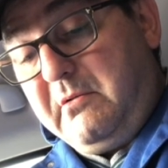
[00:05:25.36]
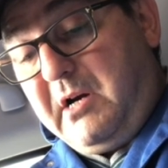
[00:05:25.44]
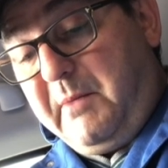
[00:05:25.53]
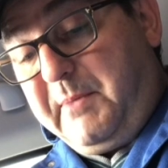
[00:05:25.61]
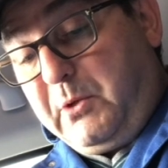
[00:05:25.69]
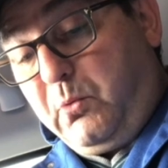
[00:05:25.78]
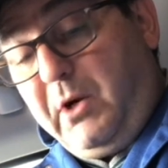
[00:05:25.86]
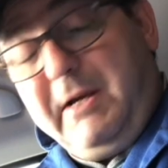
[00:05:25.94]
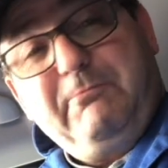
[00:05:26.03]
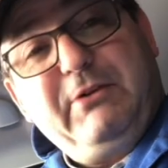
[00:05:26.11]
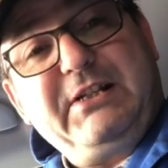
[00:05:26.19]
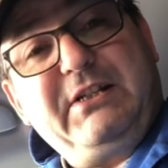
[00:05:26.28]
I'd be quite
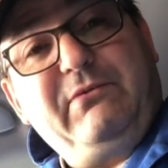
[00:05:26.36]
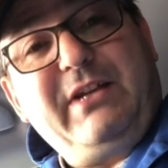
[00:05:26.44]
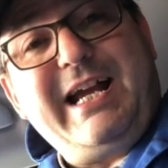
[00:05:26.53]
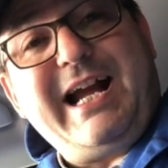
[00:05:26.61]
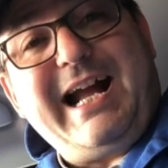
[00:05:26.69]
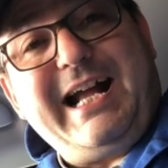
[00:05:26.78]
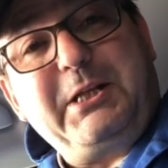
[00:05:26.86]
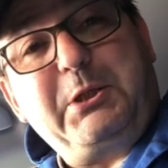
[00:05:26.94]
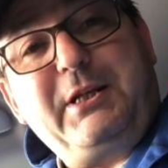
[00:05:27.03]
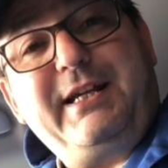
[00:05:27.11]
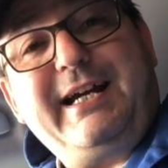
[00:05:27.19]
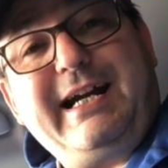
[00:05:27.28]
impressed if they
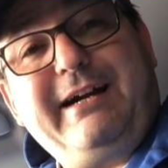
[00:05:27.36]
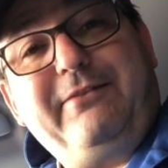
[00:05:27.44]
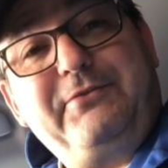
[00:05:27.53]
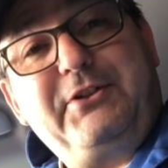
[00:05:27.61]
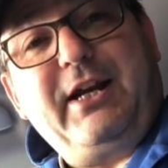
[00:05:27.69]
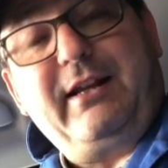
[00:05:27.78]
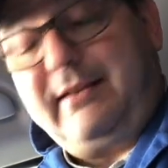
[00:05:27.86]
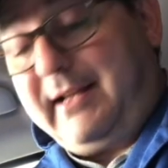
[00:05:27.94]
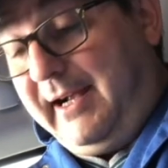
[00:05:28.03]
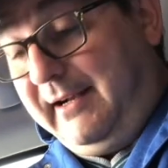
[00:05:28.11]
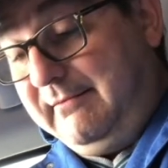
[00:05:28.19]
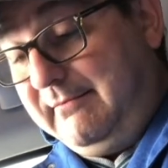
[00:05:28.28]
actually have checked
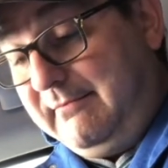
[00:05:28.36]
that,